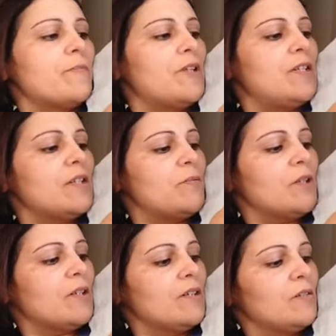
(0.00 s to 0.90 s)
but I did
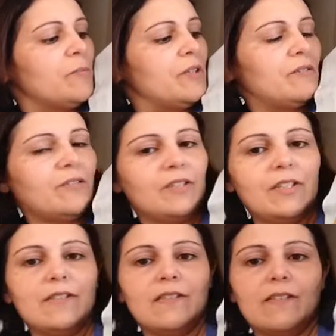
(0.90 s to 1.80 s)
work a little bit on
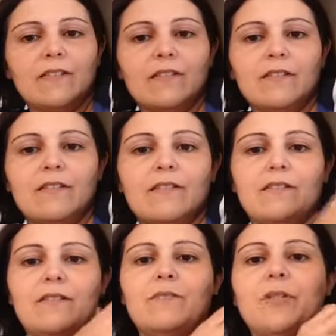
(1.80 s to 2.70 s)
this
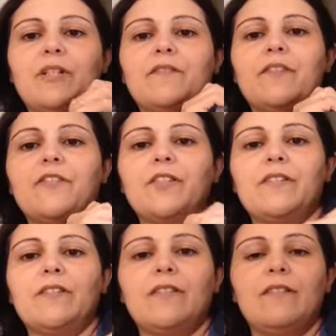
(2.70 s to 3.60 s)
part of the
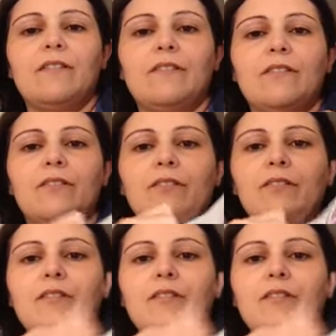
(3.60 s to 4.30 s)
dress there, so